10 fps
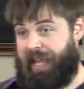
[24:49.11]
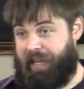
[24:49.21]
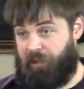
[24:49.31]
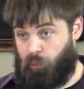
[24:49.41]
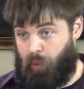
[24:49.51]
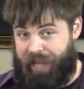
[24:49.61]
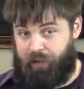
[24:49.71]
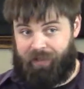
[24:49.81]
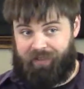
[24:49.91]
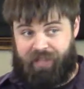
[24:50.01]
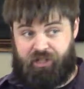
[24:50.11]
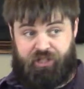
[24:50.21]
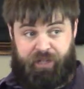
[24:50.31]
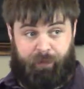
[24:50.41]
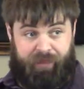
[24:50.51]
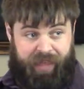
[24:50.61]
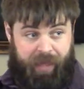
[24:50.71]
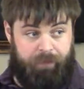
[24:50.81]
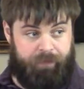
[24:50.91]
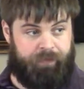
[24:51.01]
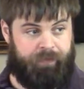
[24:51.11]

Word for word: in a right relationship with him?